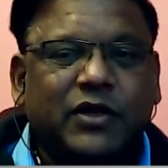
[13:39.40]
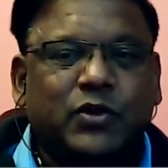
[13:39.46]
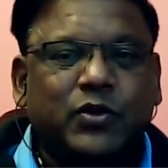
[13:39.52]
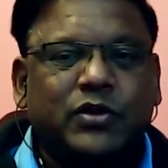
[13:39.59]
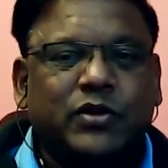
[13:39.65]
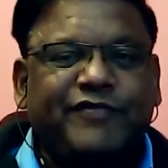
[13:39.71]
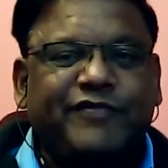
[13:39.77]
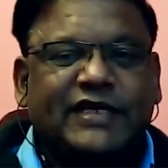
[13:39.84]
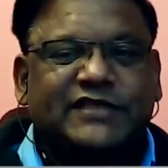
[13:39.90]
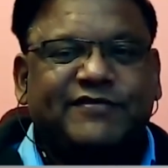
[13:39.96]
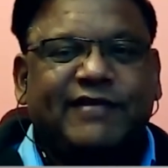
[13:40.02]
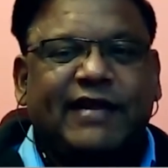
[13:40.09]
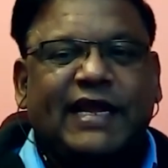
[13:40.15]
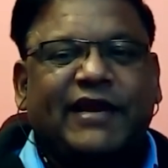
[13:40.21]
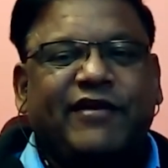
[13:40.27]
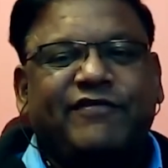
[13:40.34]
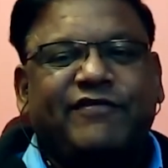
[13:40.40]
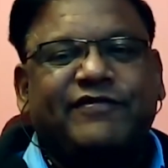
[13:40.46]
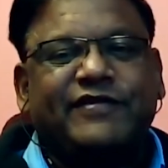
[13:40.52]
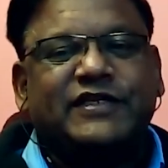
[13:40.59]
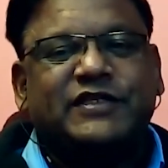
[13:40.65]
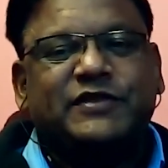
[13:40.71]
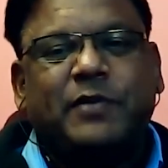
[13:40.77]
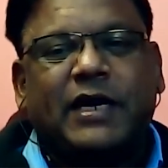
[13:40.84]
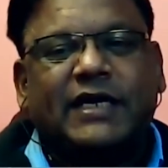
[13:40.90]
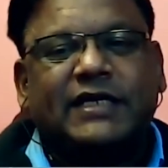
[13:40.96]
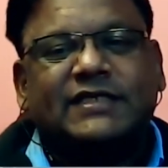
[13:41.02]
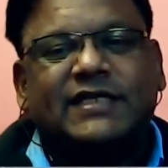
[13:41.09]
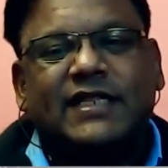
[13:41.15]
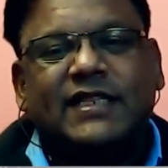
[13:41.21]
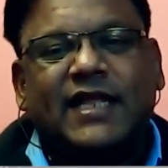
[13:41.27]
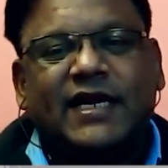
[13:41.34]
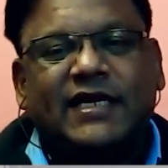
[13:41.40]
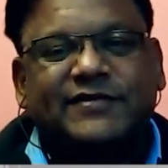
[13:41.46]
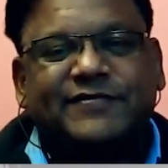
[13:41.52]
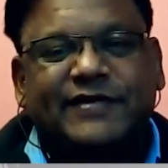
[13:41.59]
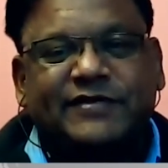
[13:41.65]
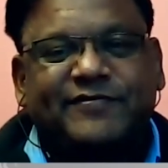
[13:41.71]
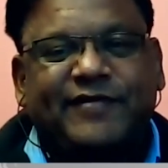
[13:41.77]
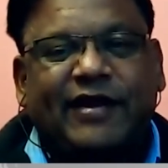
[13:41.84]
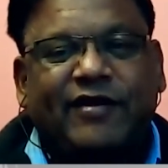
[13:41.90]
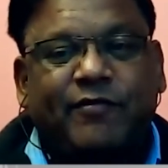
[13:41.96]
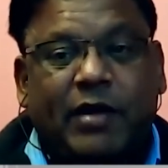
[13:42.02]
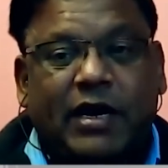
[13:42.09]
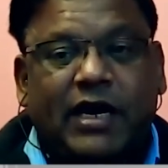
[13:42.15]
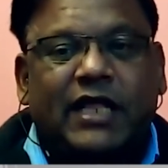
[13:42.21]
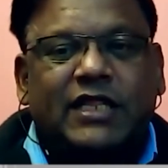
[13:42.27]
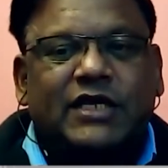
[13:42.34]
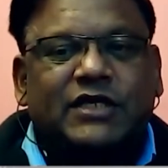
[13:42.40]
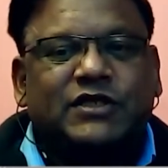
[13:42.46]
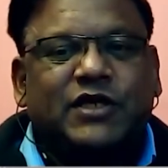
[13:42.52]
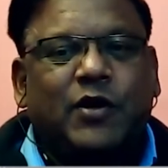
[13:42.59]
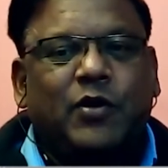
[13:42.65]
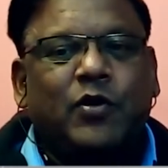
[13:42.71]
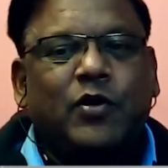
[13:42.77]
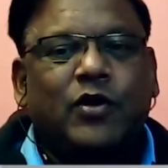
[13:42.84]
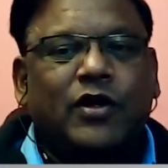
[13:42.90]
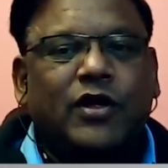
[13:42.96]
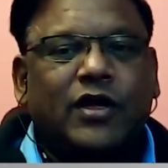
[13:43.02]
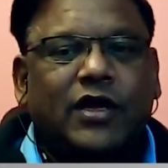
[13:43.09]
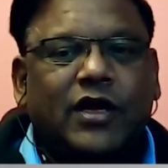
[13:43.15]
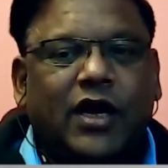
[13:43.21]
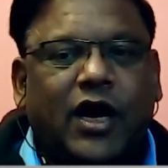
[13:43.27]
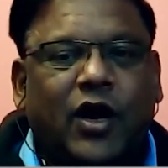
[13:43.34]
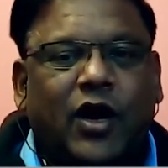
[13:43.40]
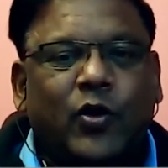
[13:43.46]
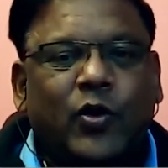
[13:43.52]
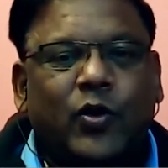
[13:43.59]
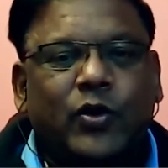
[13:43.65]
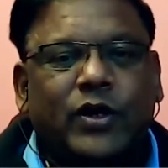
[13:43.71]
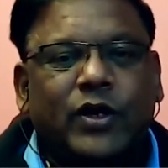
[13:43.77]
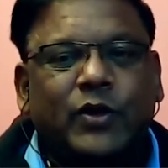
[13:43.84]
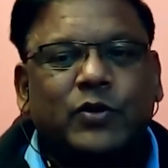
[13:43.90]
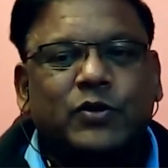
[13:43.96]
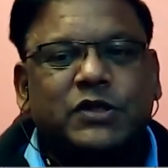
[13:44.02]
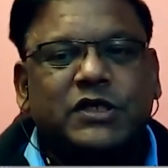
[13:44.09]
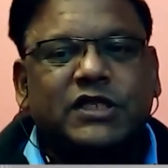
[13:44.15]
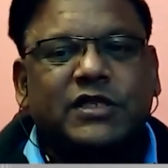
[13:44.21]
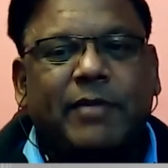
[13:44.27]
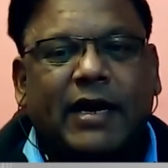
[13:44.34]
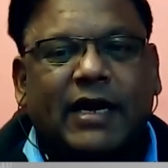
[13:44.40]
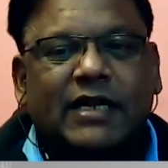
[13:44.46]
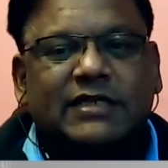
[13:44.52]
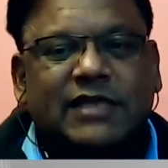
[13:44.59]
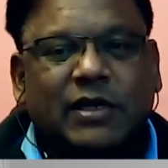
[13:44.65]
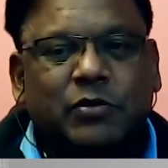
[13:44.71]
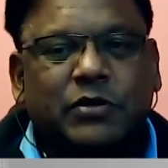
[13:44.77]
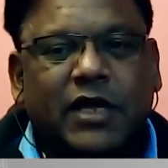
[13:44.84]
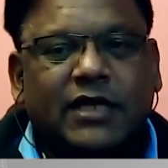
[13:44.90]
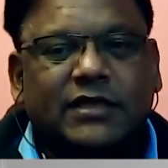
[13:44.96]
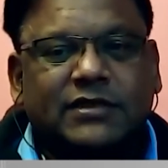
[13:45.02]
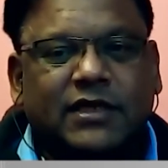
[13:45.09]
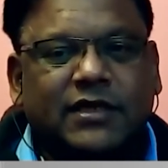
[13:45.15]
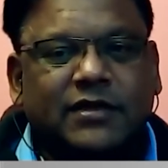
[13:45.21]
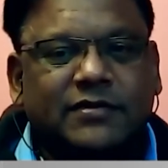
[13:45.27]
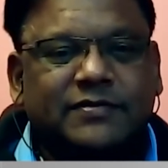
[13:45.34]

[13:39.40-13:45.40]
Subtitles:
back to the west flank of East Pakistan, that is west flank of Bangladesh now, how do you see the battles out there?